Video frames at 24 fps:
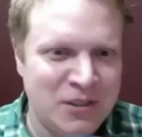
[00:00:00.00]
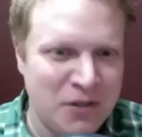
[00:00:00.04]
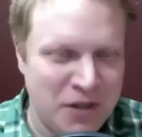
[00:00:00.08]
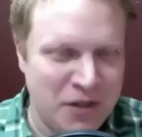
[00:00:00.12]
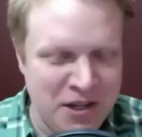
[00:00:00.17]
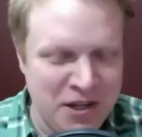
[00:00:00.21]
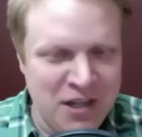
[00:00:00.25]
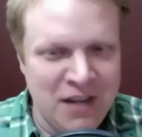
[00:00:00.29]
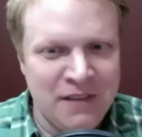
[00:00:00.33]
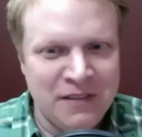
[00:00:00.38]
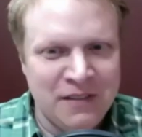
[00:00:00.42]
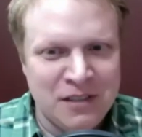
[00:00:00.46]
So can
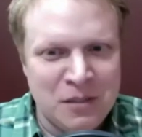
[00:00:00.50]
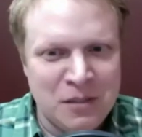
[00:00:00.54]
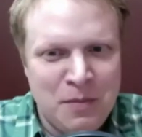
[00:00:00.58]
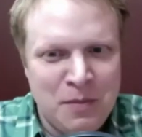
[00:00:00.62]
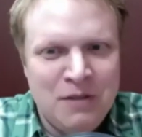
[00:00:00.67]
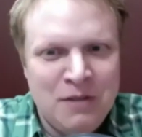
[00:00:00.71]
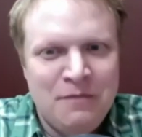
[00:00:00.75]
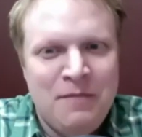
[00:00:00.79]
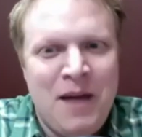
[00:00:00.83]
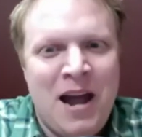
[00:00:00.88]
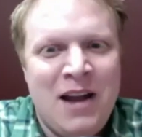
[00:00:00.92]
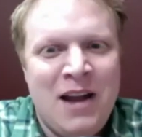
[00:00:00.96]
you give us a bit
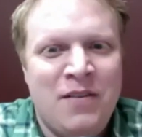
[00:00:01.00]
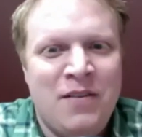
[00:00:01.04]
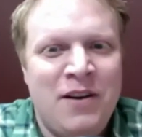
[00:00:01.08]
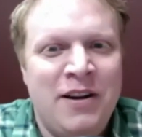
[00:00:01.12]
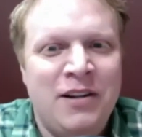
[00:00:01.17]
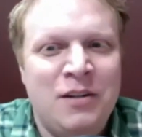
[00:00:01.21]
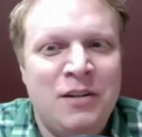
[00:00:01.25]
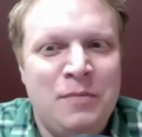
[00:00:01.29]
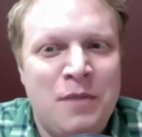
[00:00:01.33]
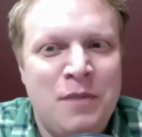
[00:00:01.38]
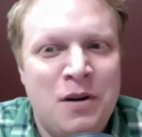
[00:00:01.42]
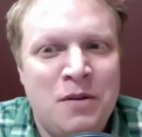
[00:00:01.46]
of
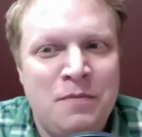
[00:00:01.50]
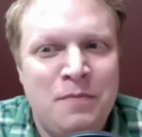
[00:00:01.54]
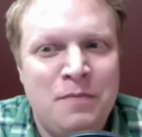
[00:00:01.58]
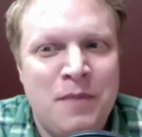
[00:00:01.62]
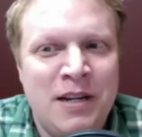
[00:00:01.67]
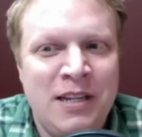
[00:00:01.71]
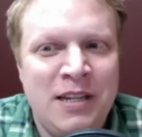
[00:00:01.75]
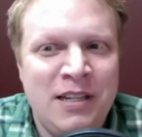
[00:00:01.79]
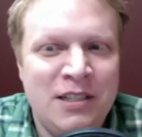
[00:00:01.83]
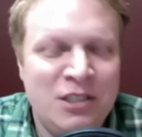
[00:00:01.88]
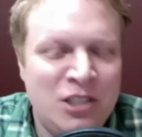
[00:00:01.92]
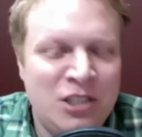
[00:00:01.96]
background about
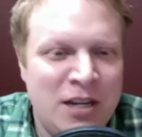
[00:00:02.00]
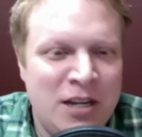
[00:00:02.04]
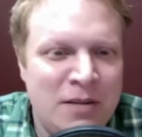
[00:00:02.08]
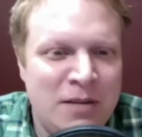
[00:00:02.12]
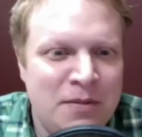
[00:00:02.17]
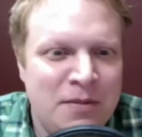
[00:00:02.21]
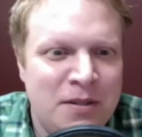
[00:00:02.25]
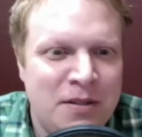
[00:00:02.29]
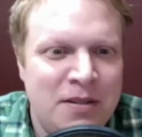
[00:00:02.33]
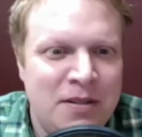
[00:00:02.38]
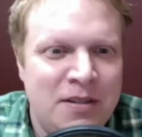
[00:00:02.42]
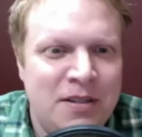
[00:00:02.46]
Benny and James?